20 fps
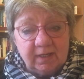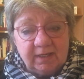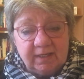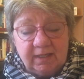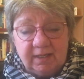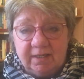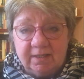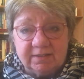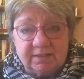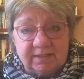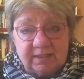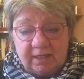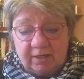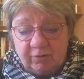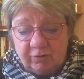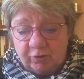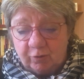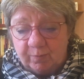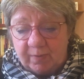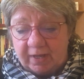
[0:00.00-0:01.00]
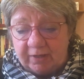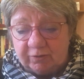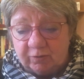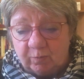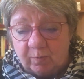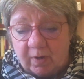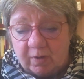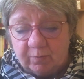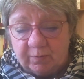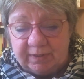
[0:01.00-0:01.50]
He is there no matter
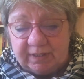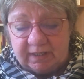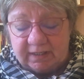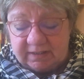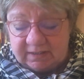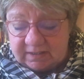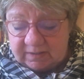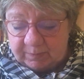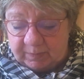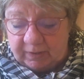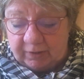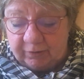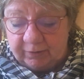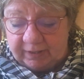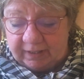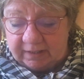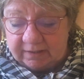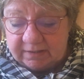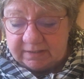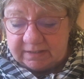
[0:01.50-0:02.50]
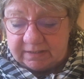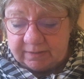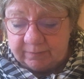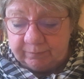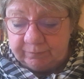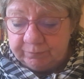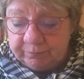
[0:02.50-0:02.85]
what we experience.